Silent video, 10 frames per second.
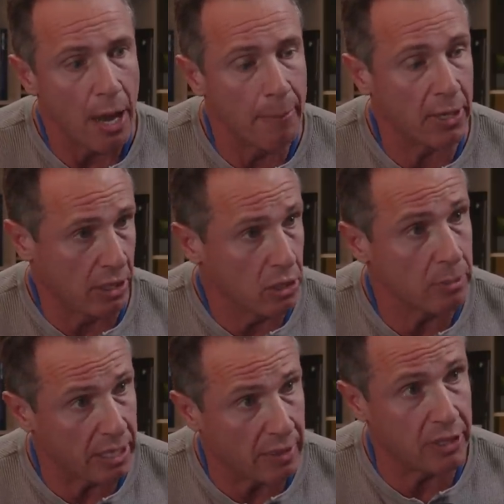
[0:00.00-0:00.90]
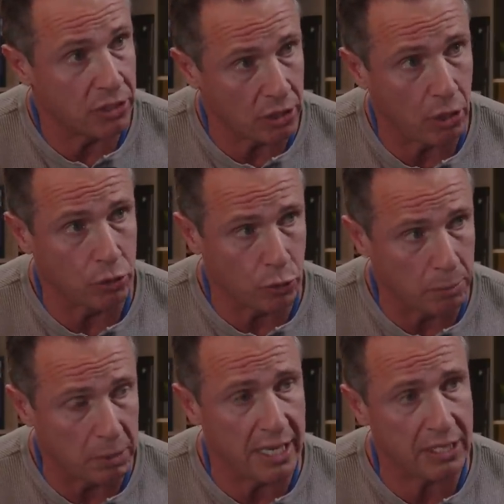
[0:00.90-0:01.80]
But a little bit of it is a cultural
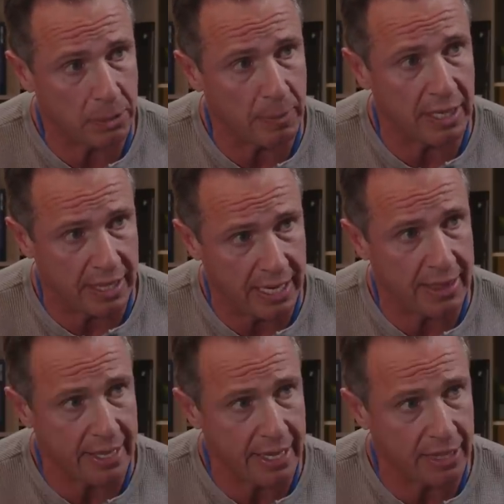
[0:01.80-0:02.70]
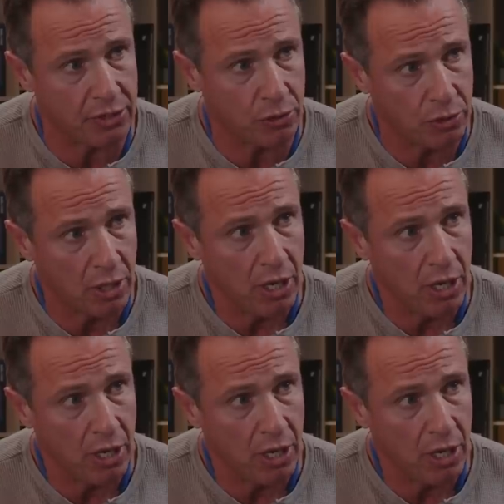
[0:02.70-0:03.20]
blind spot that I think is,